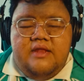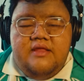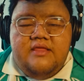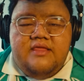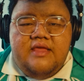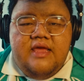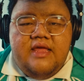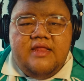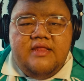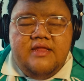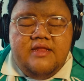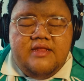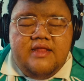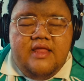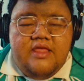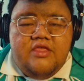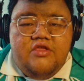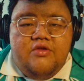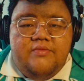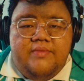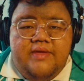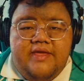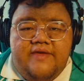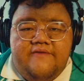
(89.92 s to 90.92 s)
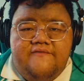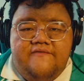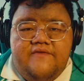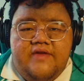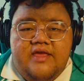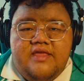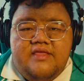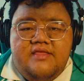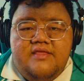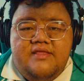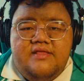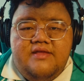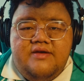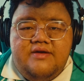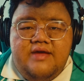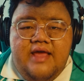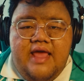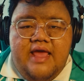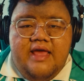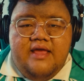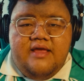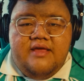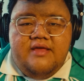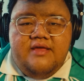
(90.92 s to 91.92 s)
the second thing that's on my effects
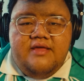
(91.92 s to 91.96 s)
rack